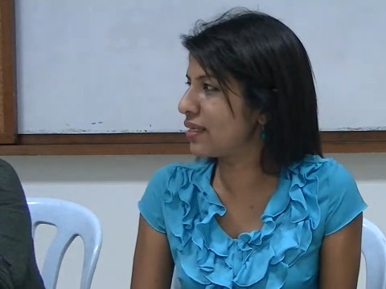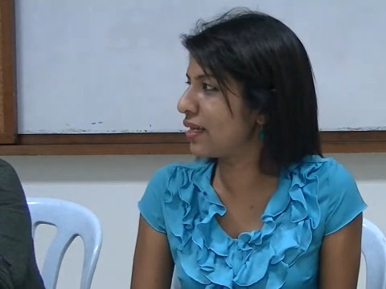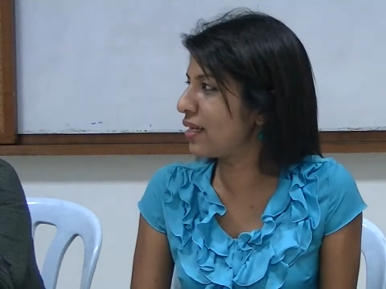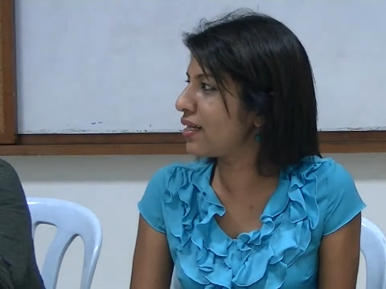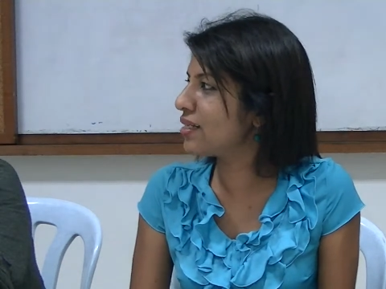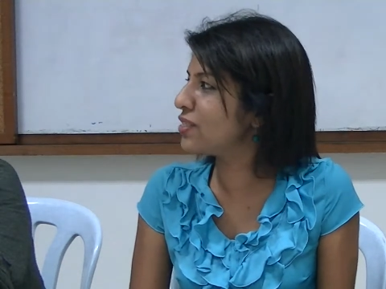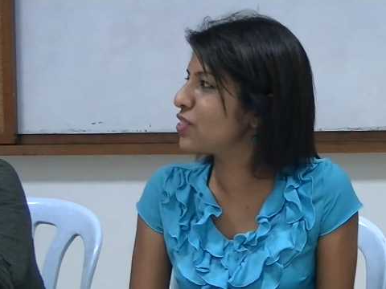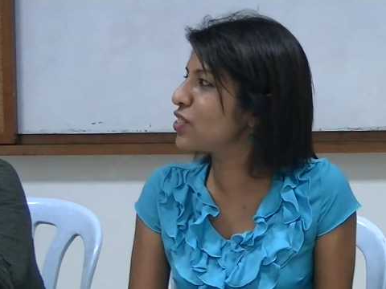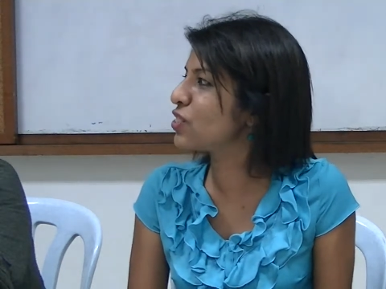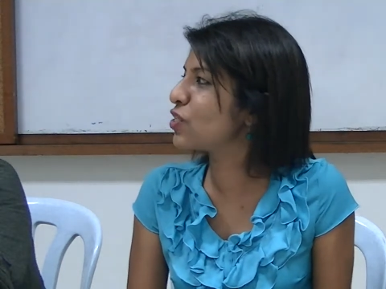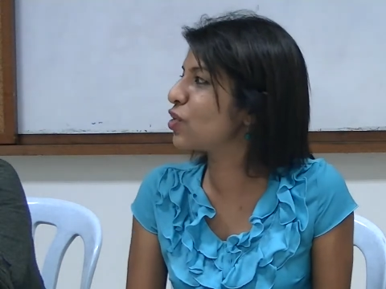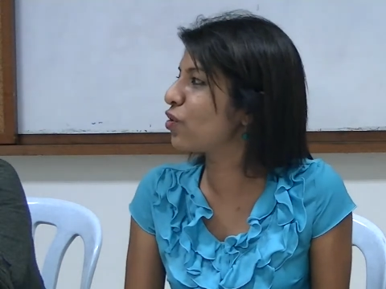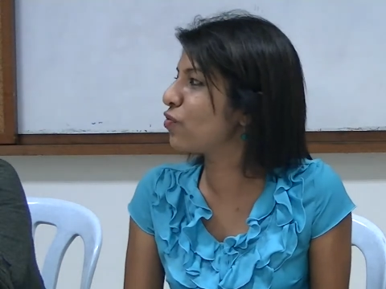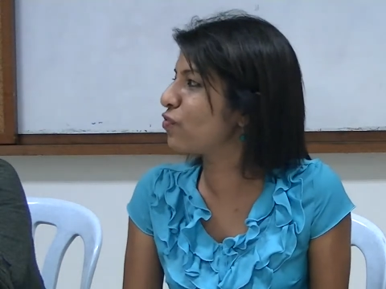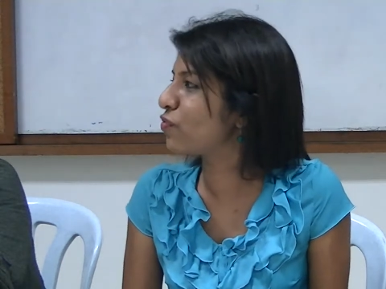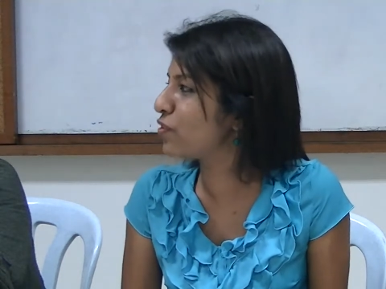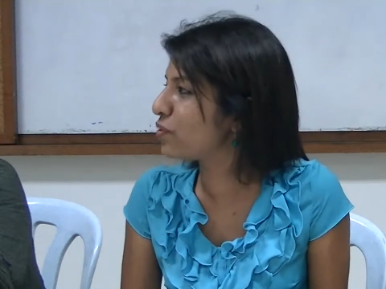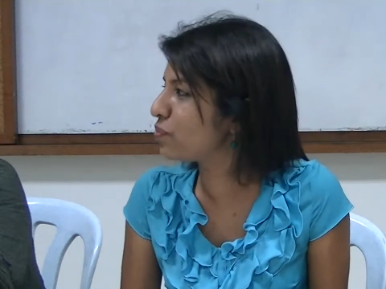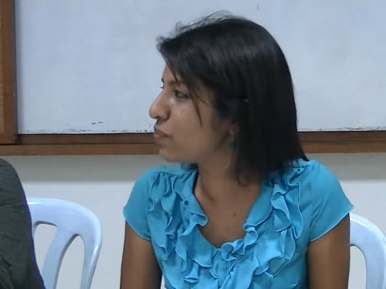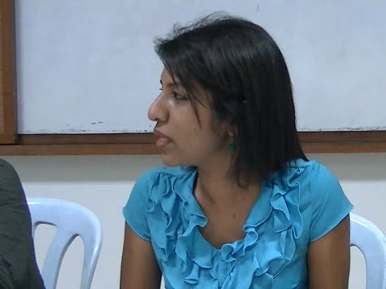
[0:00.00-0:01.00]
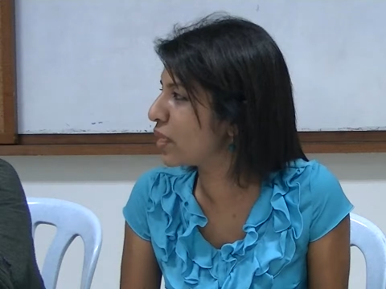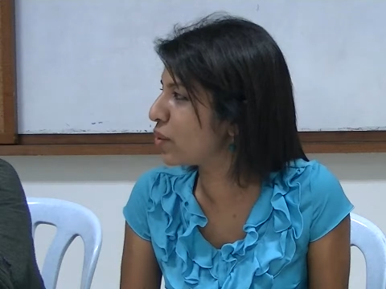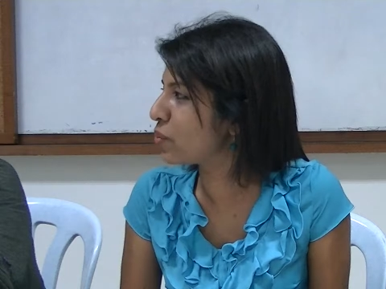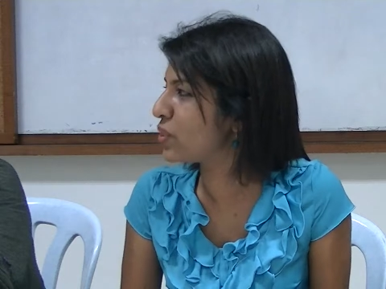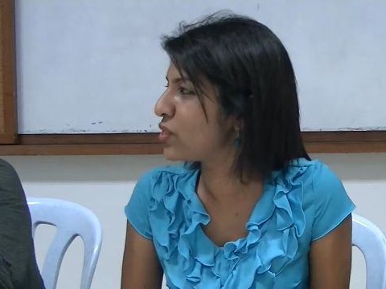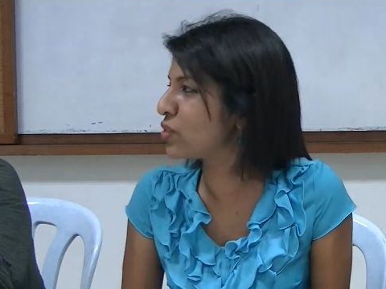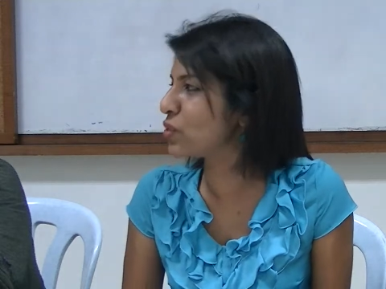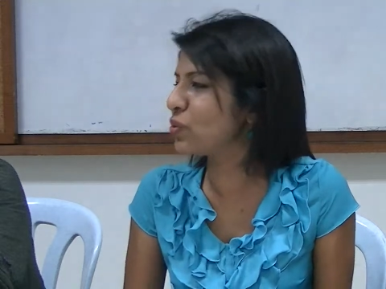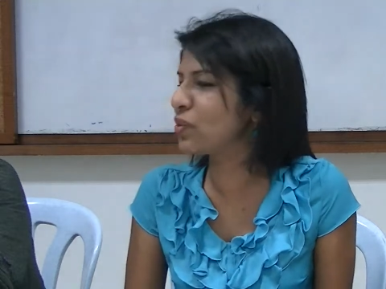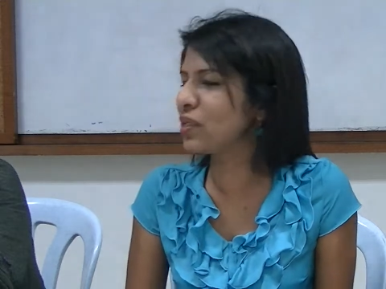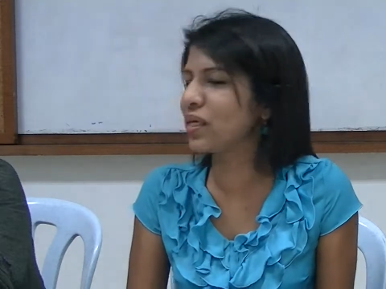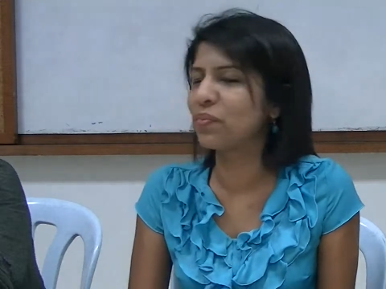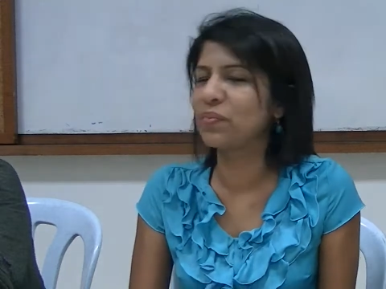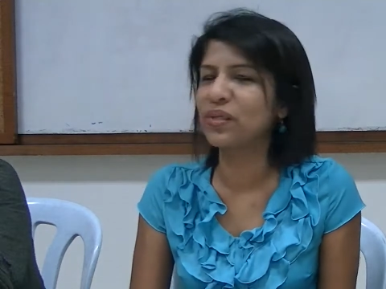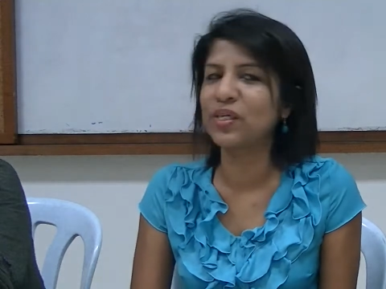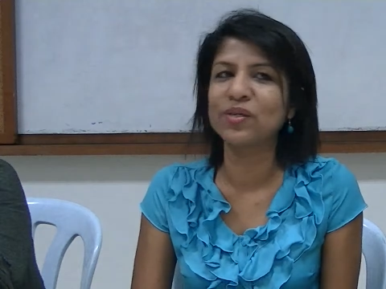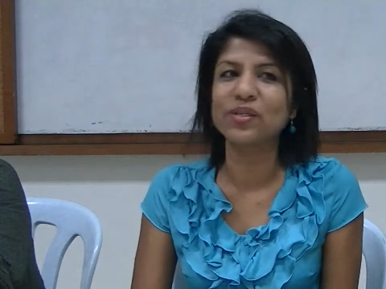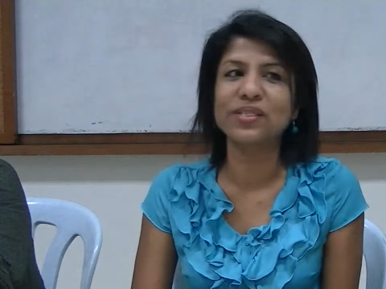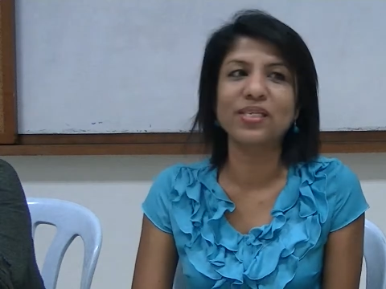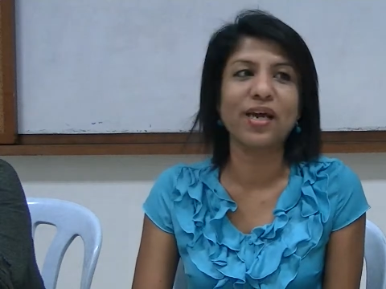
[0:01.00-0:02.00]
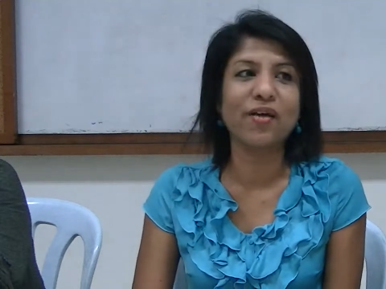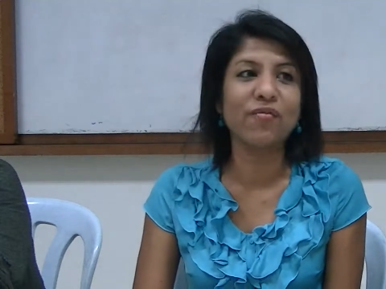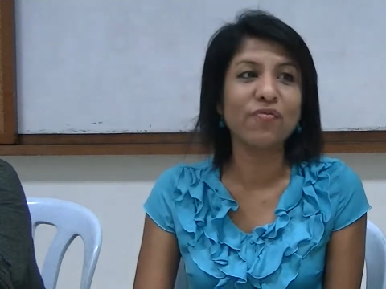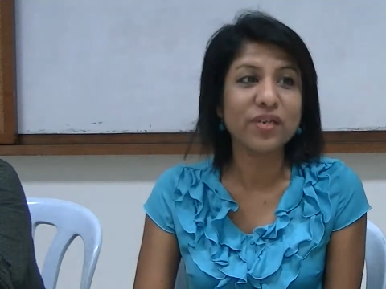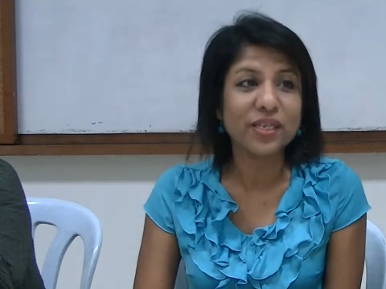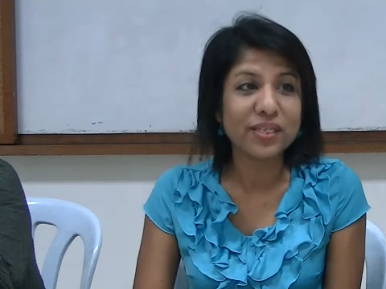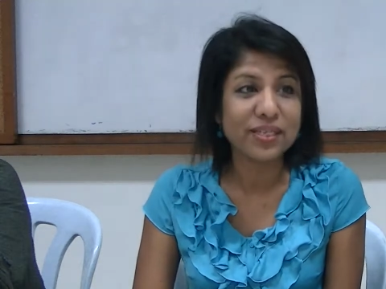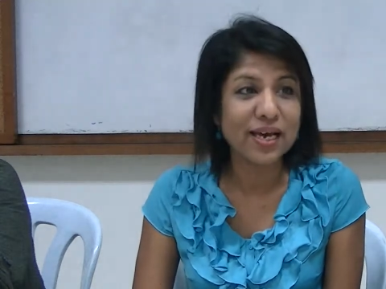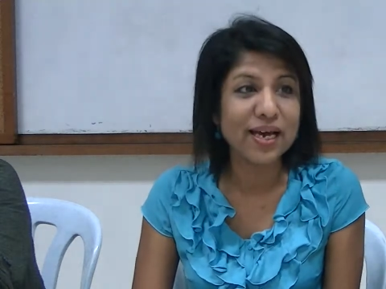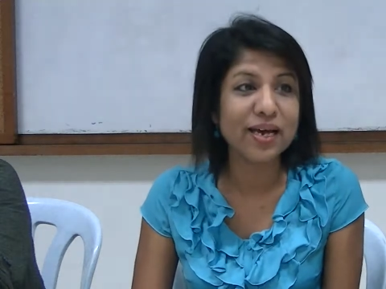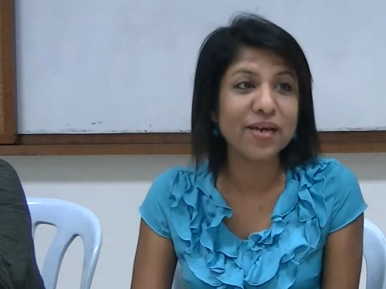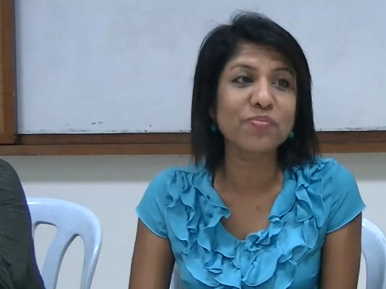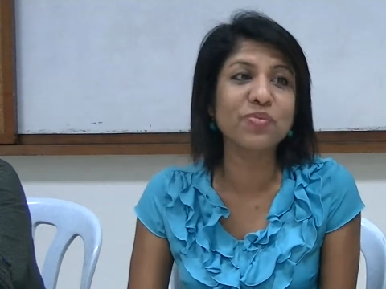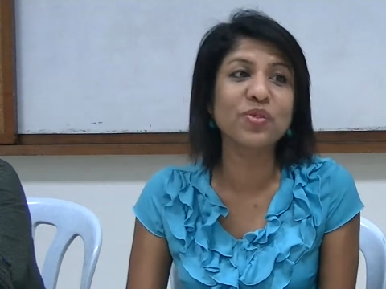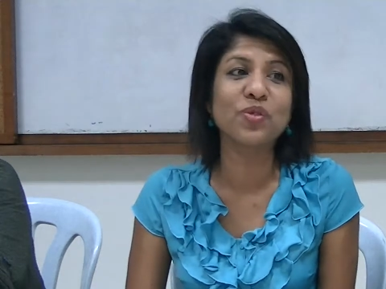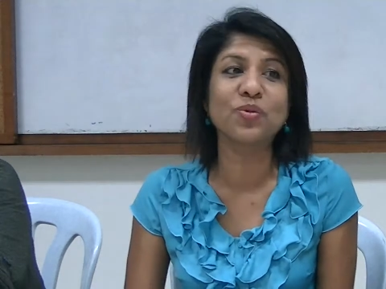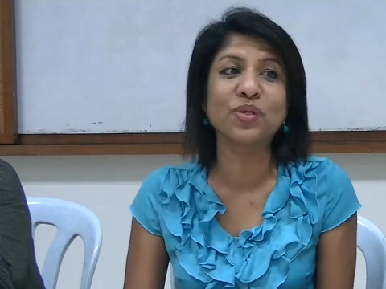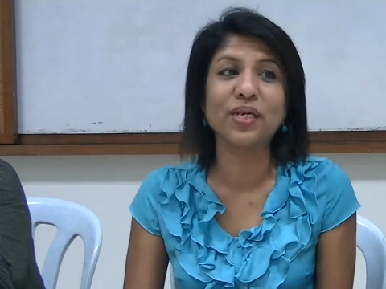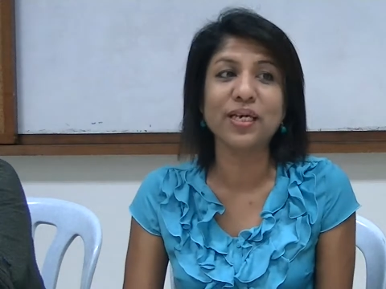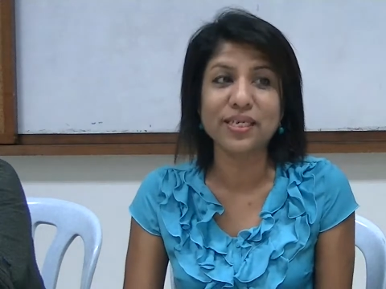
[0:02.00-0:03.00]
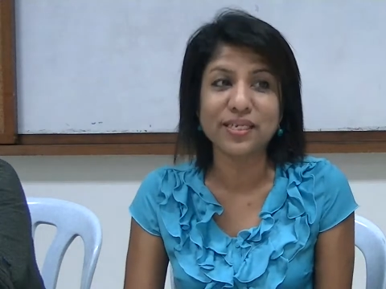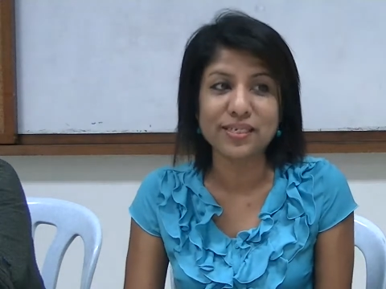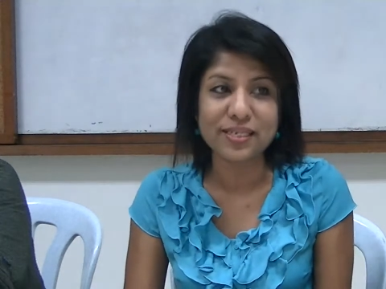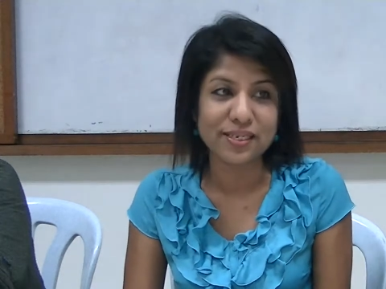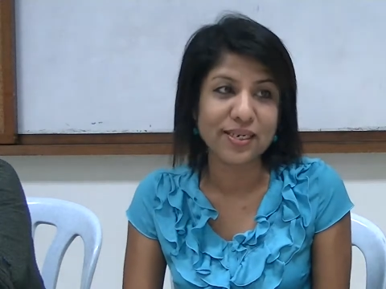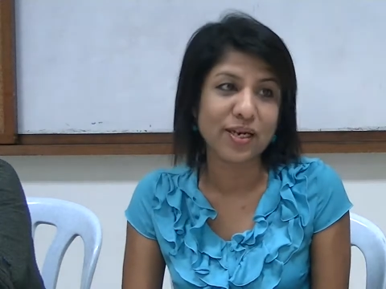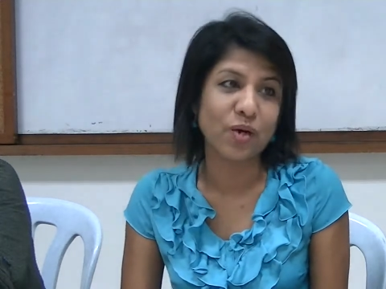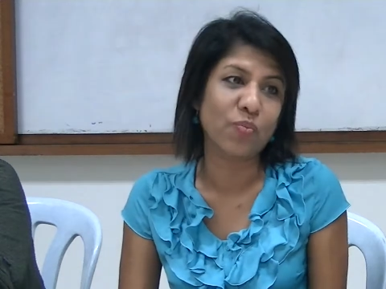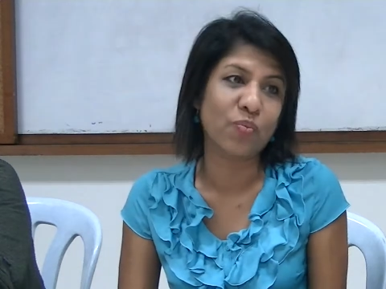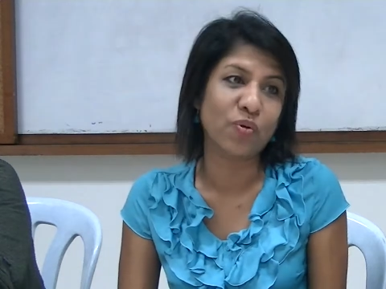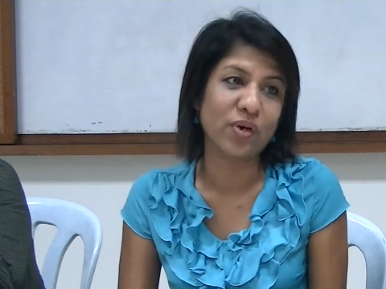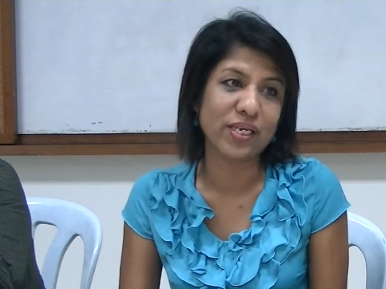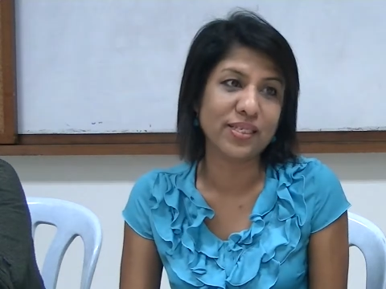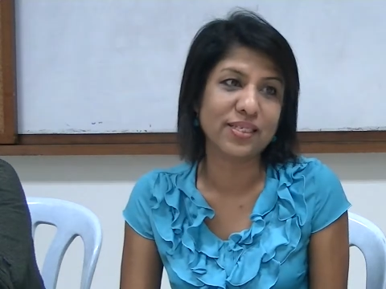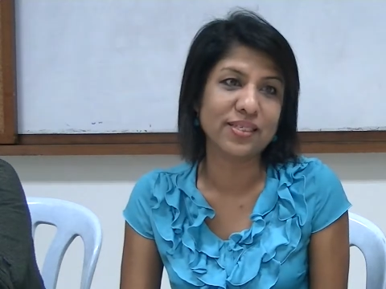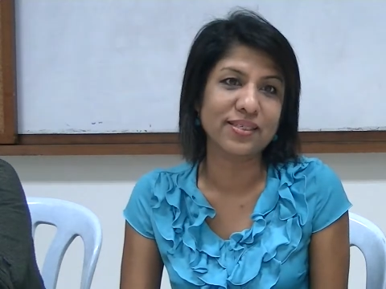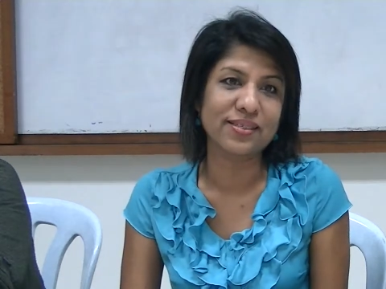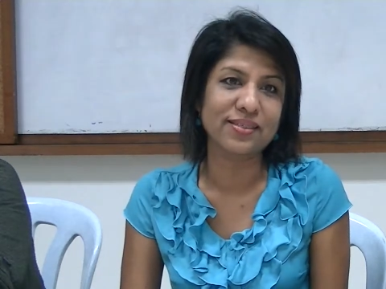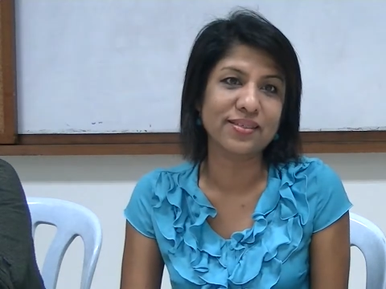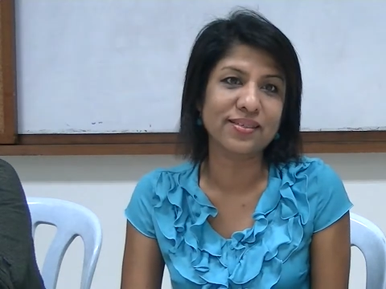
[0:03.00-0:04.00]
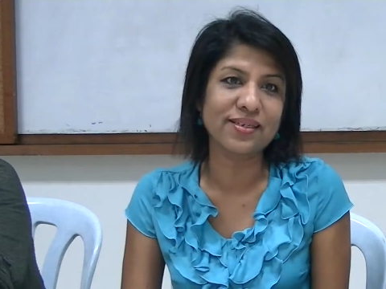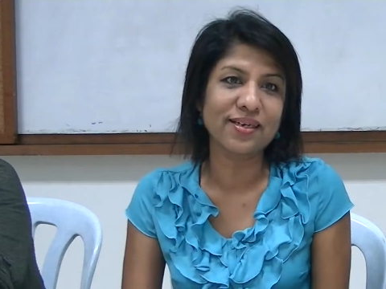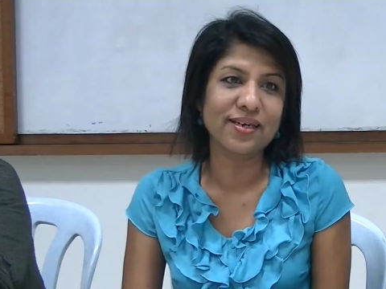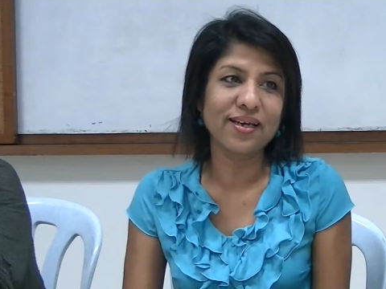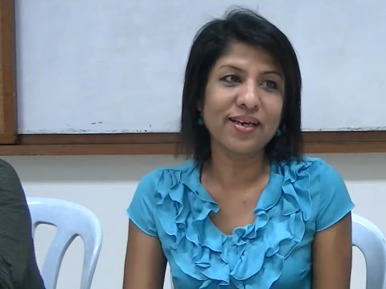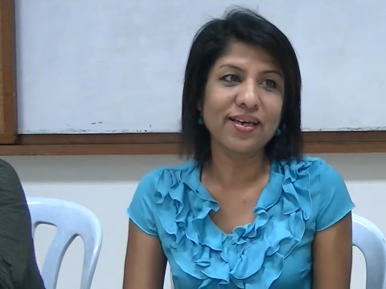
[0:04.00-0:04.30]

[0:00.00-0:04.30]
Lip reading: And I just confirmed that with Zunar, because every time Zunar is in our presence,